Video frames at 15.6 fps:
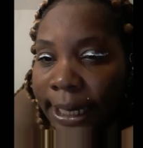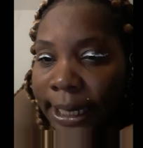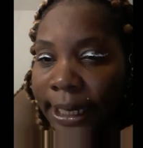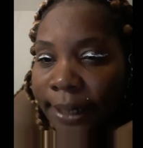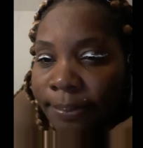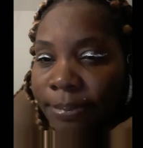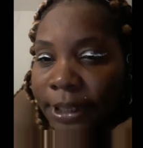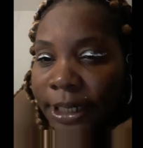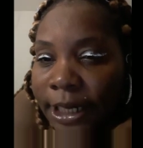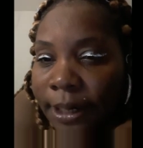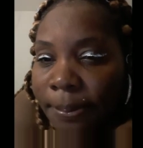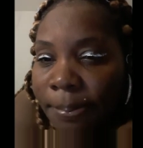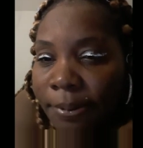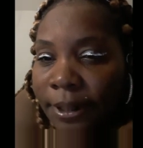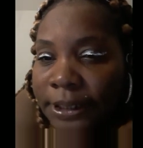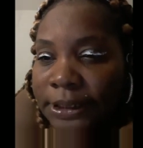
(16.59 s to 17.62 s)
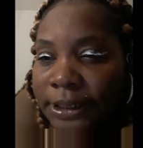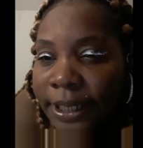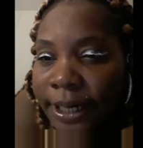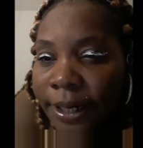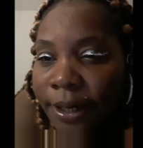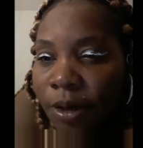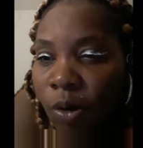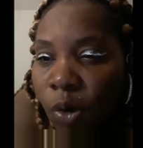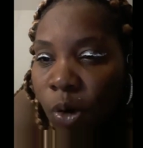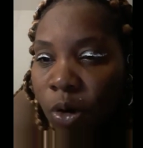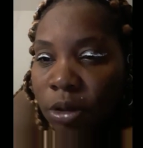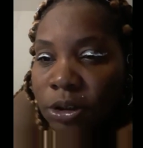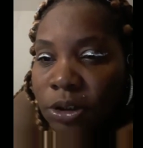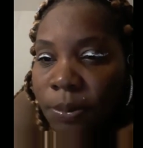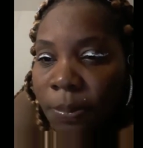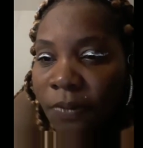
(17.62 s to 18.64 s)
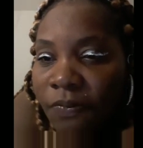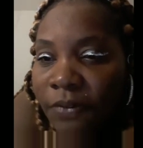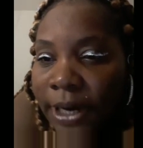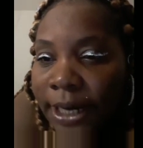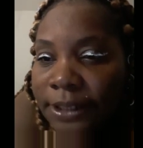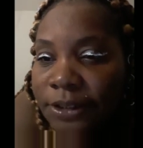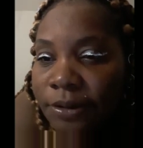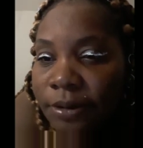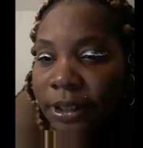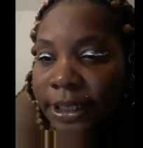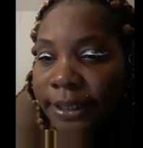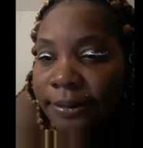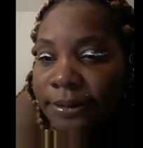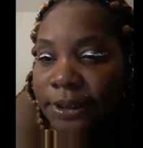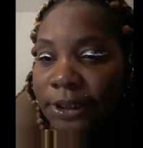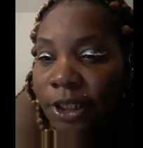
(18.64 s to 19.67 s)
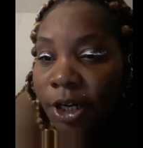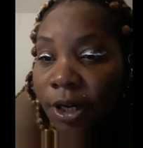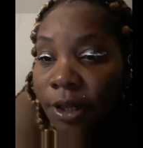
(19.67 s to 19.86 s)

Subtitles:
MD, president, or supervisor leaves